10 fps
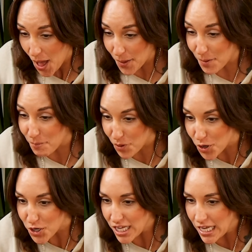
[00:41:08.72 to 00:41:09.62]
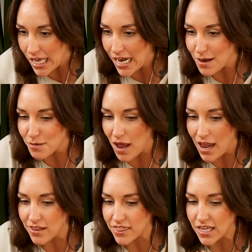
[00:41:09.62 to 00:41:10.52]
like burning it
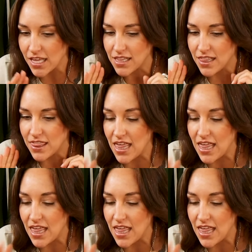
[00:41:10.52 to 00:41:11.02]
and thinking that